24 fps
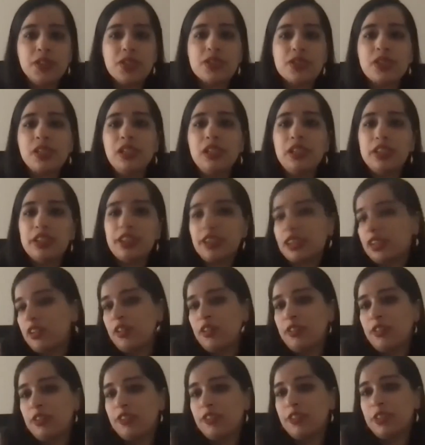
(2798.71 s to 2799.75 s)
a learning
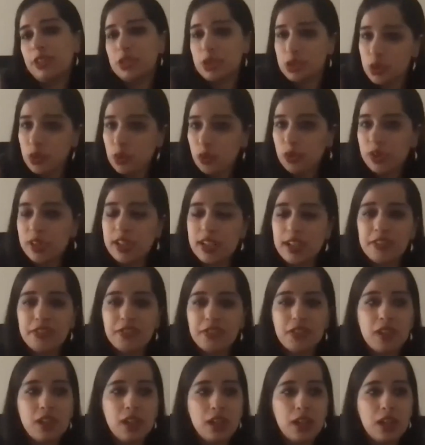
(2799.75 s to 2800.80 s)
curve of its own. And
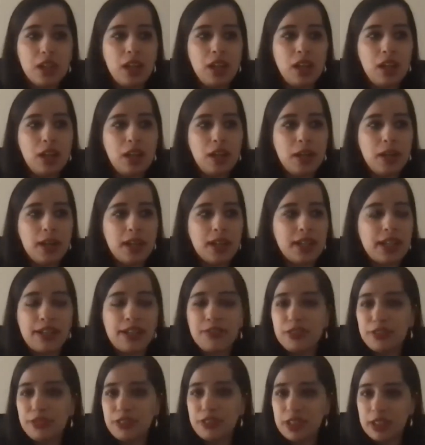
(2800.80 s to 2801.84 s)
I
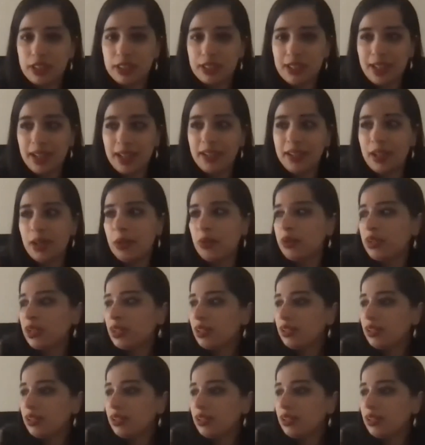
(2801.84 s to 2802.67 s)
have to figure that out.